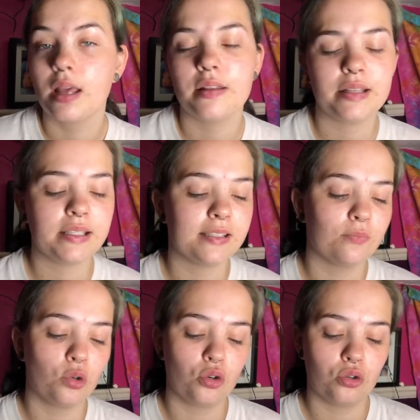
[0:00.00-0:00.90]
This is
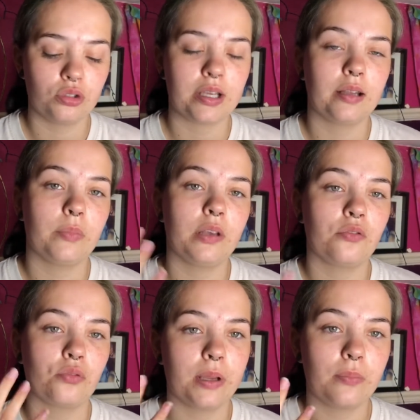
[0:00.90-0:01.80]
more to add a bit of
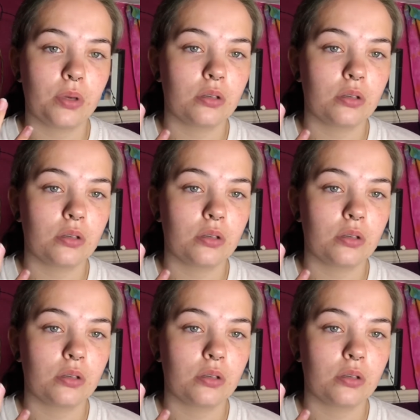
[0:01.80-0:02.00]
grip,